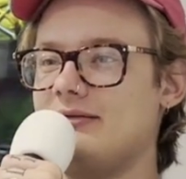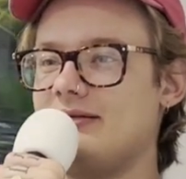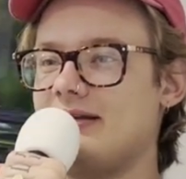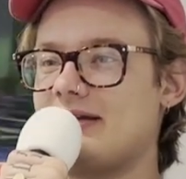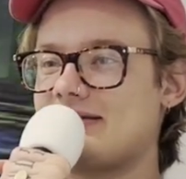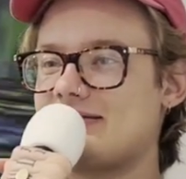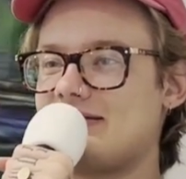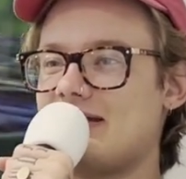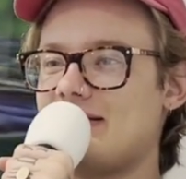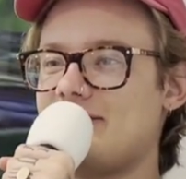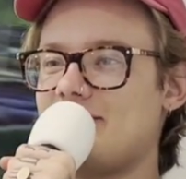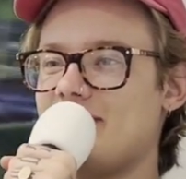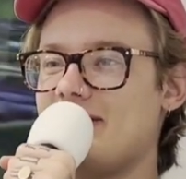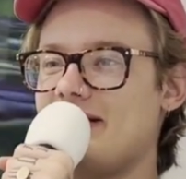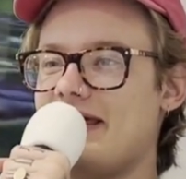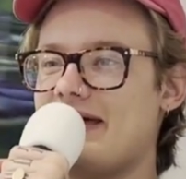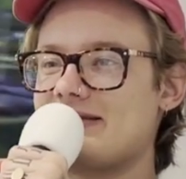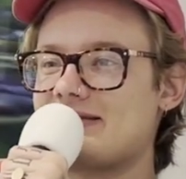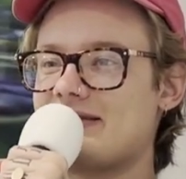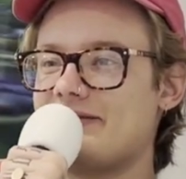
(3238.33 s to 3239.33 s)
Next time you're in,
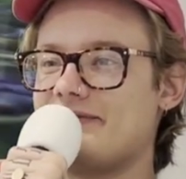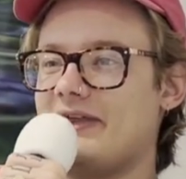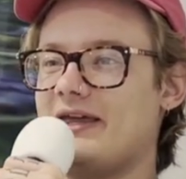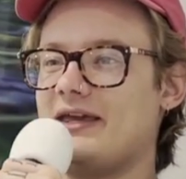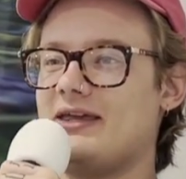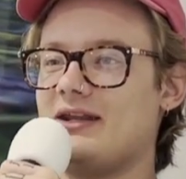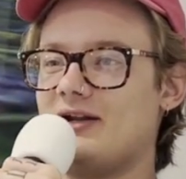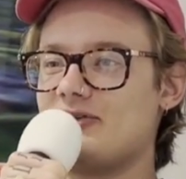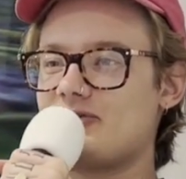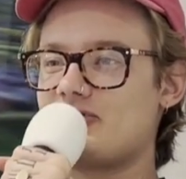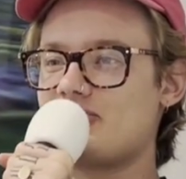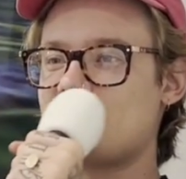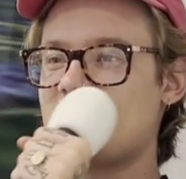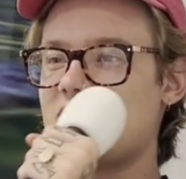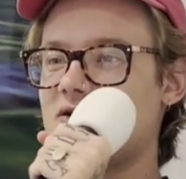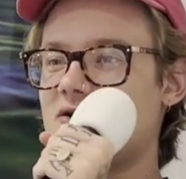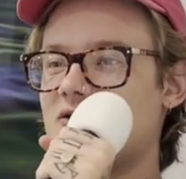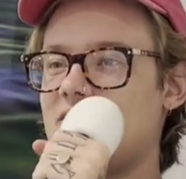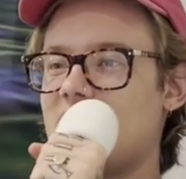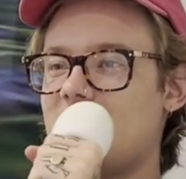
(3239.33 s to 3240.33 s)
ask if they can
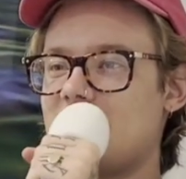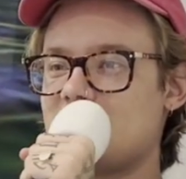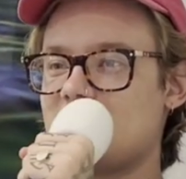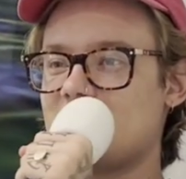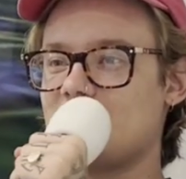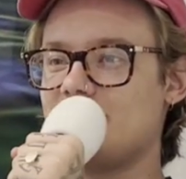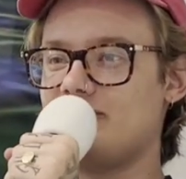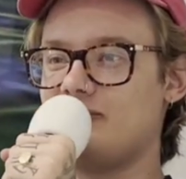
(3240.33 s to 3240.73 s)
ultrasound your testicles.